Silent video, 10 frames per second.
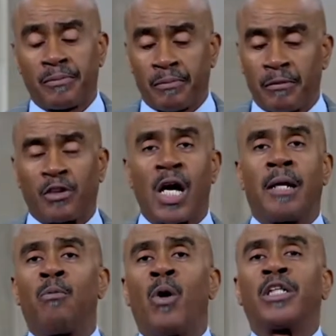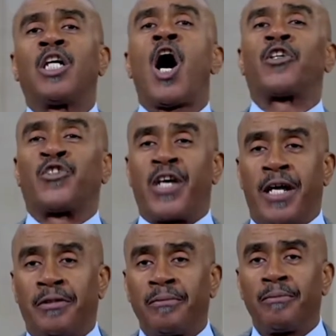and tell them what God
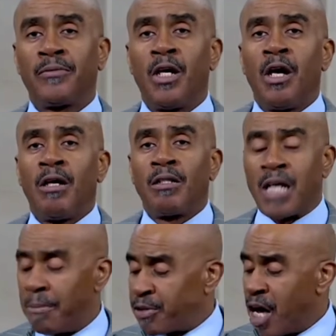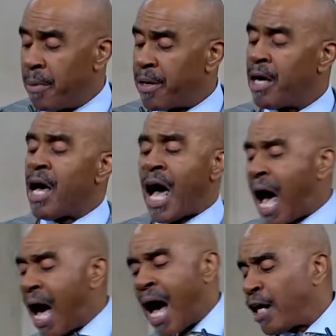said. Some tell me,
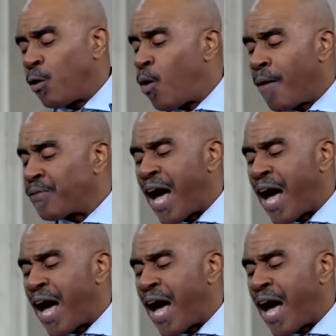I, I don't want,